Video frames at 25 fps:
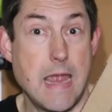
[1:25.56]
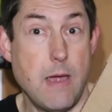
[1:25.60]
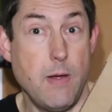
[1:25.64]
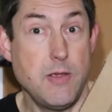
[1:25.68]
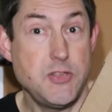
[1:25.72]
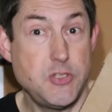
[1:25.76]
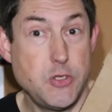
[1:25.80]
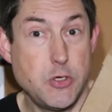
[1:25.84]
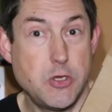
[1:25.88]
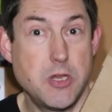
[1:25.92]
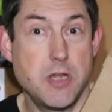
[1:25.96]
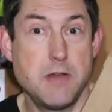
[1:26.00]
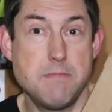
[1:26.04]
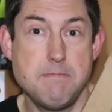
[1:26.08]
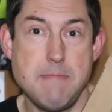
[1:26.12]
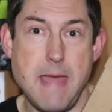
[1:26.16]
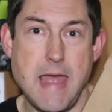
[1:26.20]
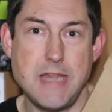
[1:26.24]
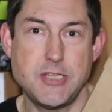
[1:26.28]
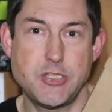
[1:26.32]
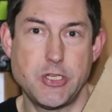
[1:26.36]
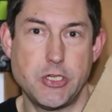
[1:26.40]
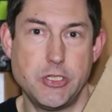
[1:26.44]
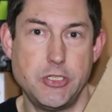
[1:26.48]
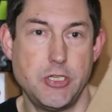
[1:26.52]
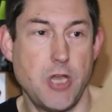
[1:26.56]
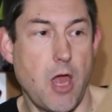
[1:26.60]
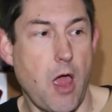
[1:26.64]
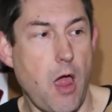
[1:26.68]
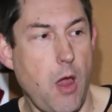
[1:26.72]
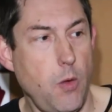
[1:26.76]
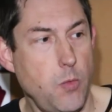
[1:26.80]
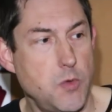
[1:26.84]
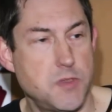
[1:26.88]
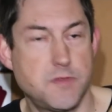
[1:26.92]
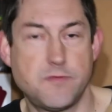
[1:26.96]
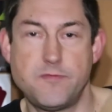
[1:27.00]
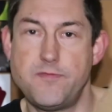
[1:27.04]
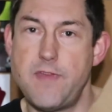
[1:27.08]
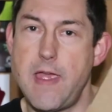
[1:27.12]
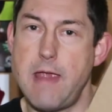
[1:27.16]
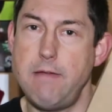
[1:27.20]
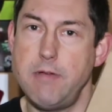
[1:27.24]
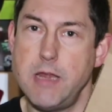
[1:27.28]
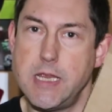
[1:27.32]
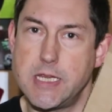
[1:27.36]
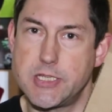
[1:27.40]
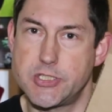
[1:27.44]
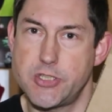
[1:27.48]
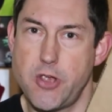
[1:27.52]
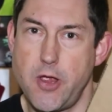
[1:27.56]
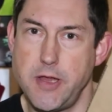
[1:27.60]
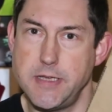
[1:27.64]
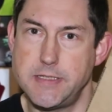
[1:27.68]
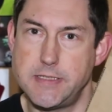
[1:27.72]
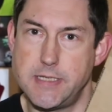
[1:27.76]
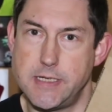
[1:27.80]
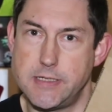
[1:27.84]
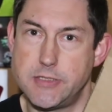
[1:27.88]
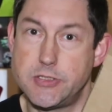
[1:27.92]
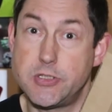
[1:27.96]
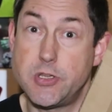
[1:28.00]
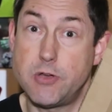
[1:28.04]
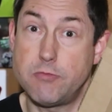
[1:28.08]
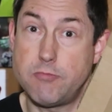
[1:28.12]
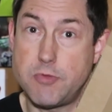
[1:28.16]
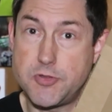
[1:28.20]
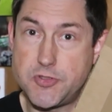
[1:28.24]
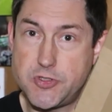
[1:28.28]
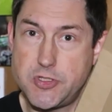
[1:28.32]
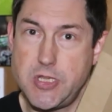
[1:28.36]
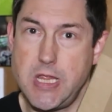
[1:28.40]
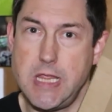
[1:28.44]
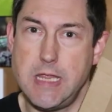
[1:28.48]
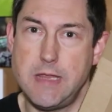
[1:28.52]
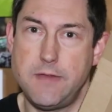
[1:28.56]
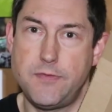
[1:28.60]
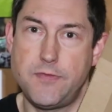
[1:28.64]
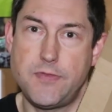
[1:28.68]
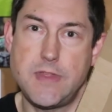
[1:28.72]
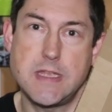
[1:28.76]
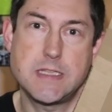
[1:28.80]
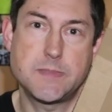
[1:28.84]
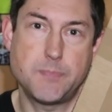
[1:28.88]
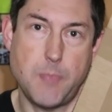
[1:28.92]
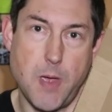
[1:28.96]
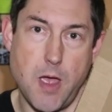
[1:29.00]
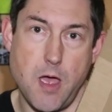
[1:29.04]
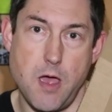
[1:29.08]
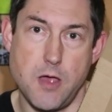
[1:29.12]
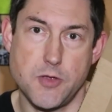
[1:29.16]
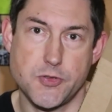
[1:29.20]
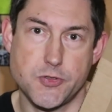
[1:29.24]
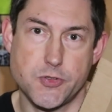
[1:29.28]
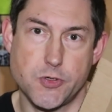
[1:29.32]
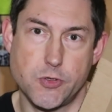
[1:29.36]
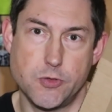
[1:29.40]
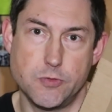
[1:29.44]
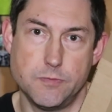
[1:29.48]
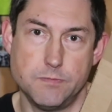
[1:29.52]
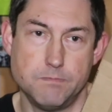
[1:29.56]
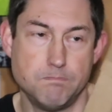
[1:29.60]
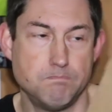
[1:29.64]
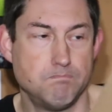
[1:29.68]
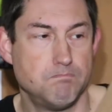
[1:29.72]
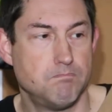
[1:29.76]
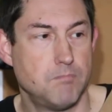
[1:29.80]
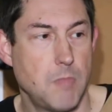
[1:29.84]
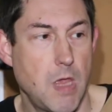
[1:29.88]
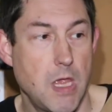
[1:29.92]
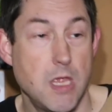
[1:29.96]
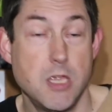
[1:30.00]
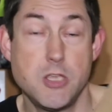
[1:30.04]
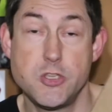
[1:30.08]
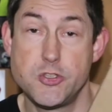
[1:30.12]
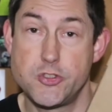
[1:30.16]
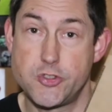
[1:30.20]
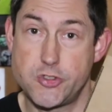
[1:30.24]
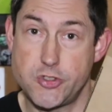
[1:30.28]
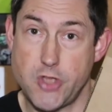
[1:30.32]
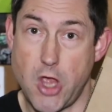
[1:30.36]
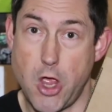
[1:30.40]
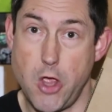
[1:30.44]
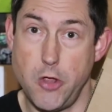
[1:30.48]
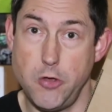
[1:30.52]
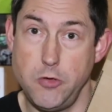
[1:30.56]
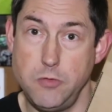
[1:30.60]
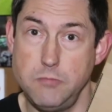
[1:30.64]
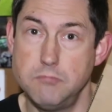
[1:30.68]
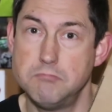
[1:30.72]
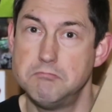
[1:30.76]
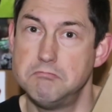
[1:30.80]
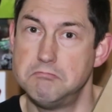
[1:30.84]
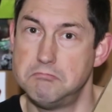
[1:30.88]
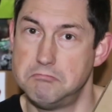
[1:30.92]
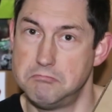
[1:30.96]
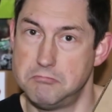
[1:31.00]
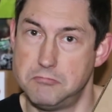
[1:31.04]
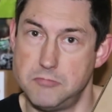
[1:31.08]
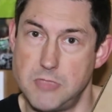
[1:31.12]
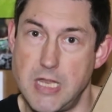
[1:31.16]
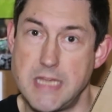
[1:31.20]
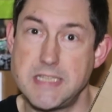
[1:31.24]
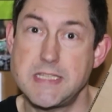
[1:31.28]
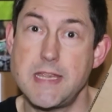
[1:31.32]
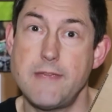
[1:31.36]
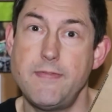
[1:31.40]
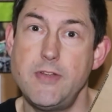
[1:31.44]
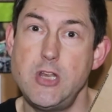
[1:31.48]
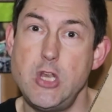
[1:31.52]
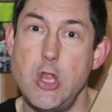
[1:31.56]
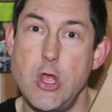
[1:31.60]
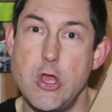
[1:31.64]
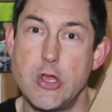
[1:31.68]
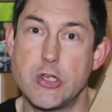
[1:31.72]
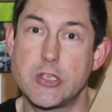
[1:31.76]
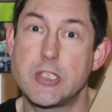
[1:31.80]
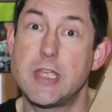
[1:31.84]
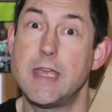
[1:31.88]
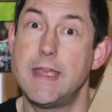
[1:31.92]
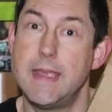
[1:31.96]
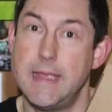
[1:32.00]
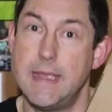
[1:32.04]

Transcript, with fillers: Now, as you can imagine, I was very excited to receive this parcel. So, let's have a look